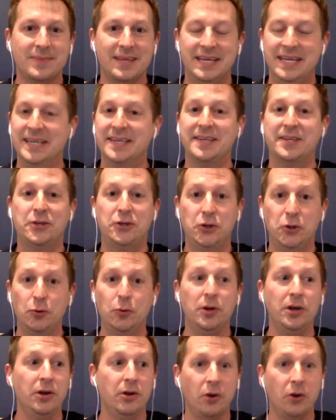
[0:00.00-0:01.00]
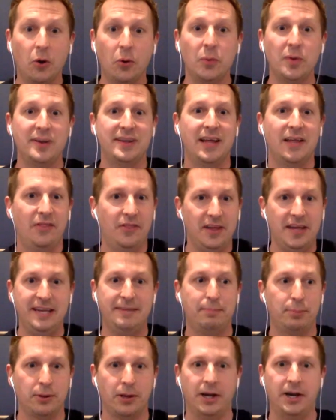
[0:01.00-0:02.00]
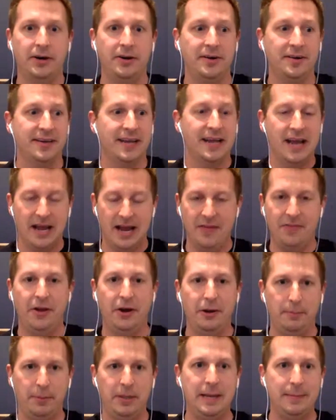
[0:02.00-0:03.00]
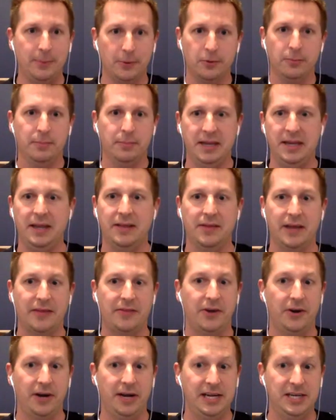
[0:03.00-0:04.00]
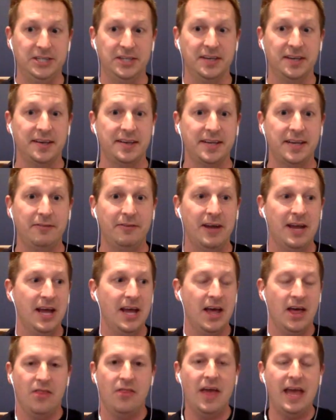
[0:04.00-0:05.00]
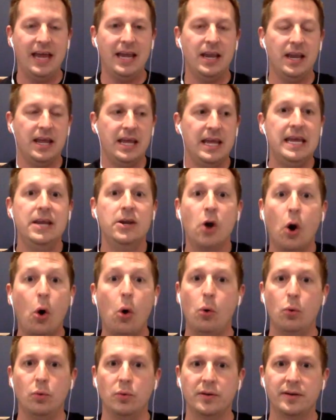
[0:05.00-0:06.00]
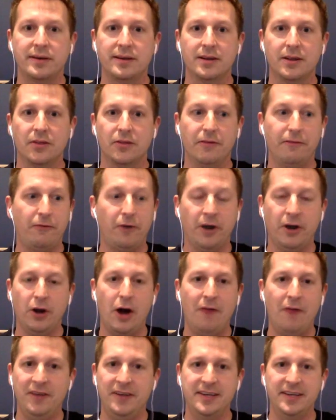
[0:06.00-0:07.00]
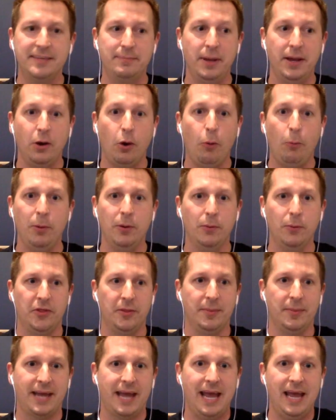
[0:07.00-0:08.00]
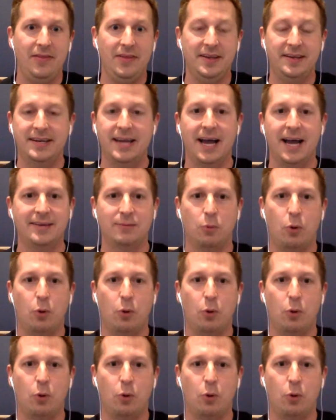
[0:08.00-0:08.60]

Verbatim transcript: is Tua knows that these players and their people, meaning like their agents stuff, they he knows the front office has been open with them, like, hey, these guys